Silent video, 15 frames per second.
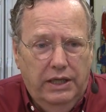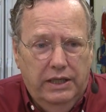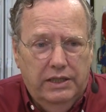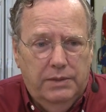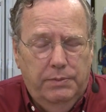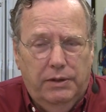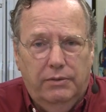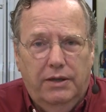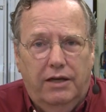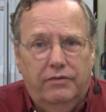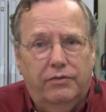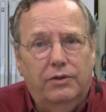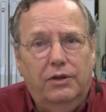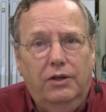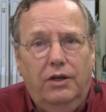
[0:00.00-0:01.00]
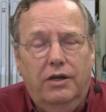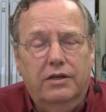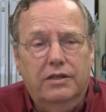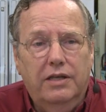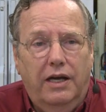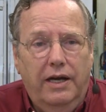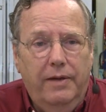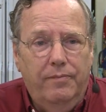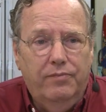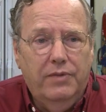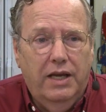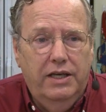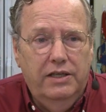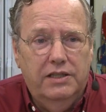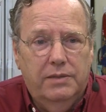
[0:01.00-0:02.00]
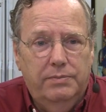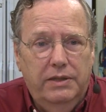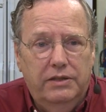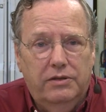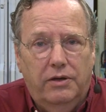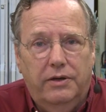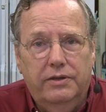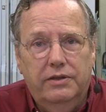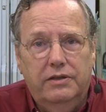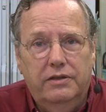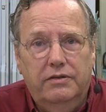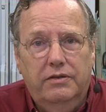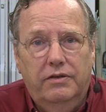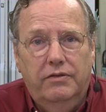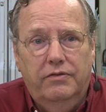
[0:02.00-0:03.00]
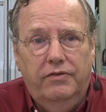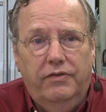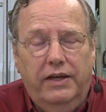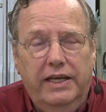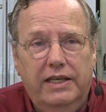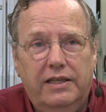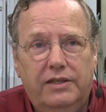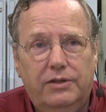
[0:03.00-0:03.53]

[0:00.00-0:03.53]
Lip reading: It's been around for a long time, and it's hard to fight.